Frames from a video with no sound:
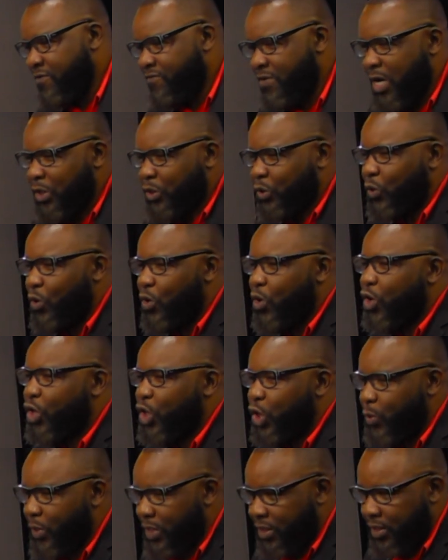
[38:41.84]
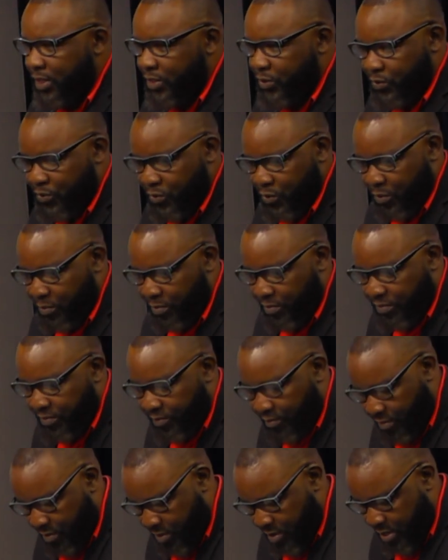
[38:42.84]
if I was to lock you in this room
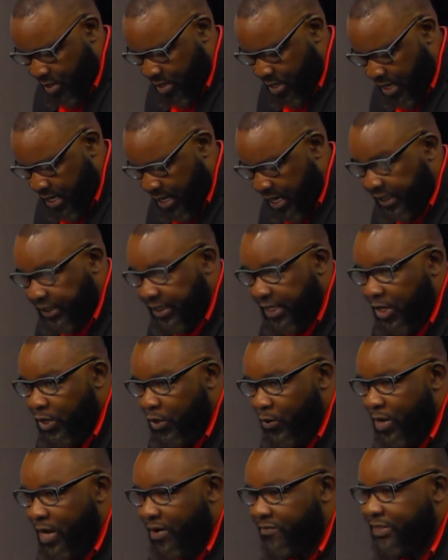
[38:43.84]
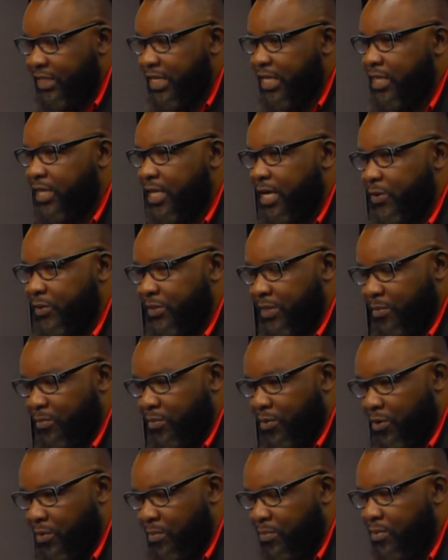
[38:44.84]
and I tell you have
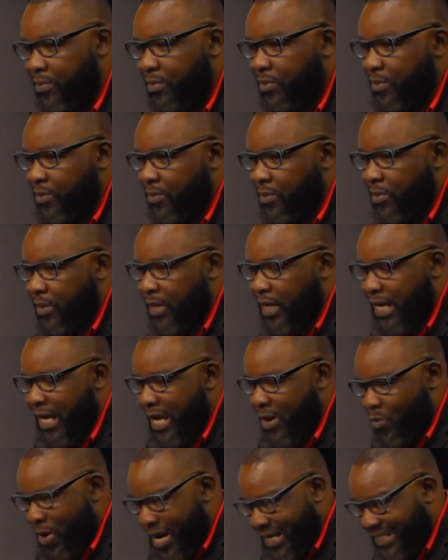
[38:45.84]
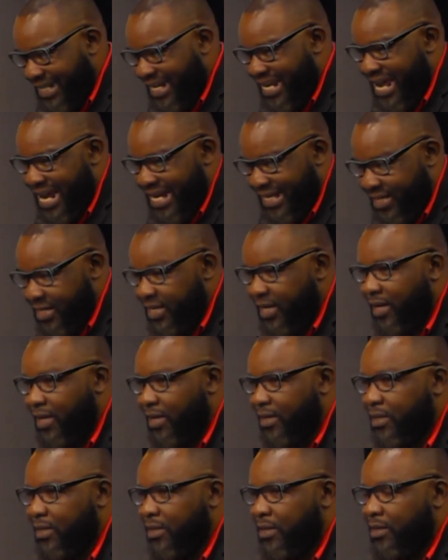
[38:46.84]
10,000 bob, and I want an
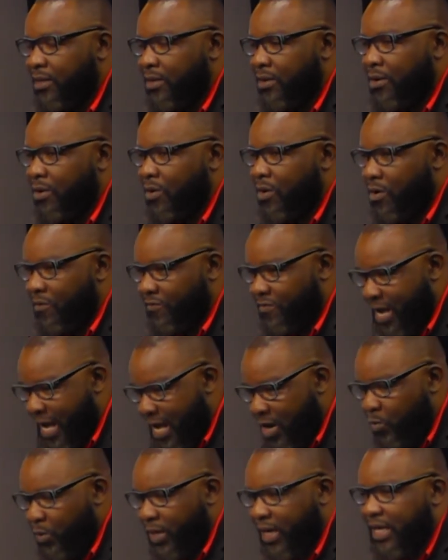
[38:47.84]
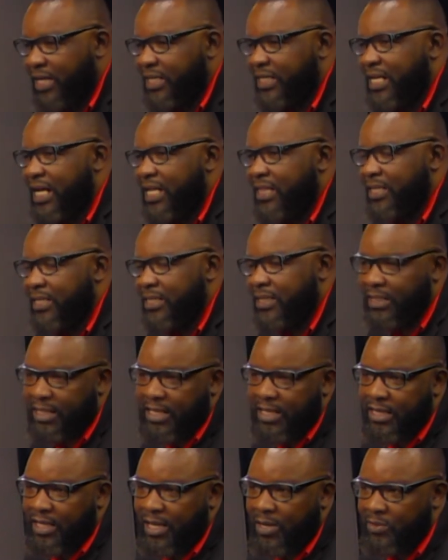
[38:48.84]
idea of how we can turn this
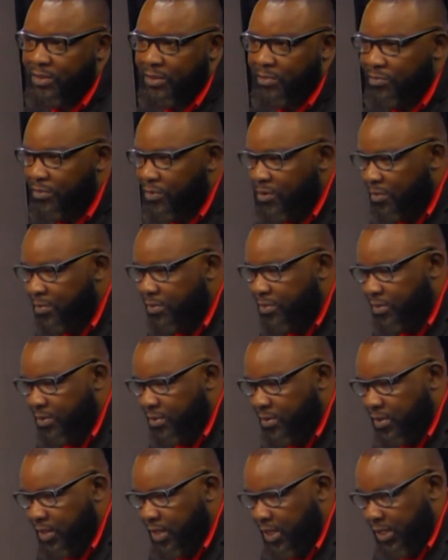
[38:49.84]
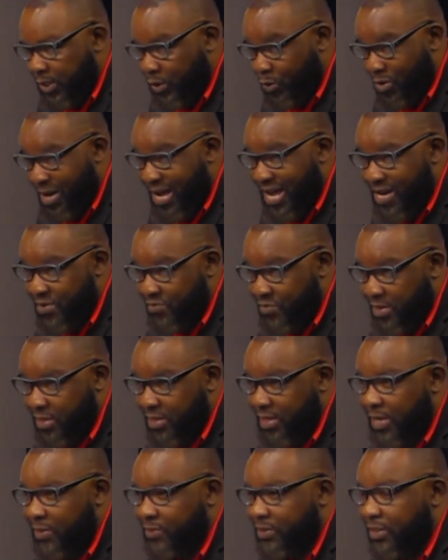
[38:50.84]
10,000 bob into
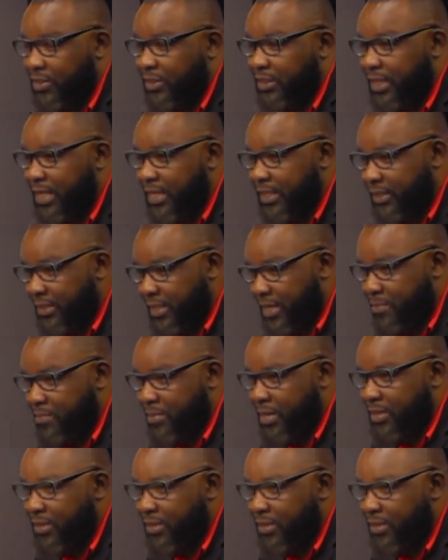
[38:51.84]
100,000 shillings in a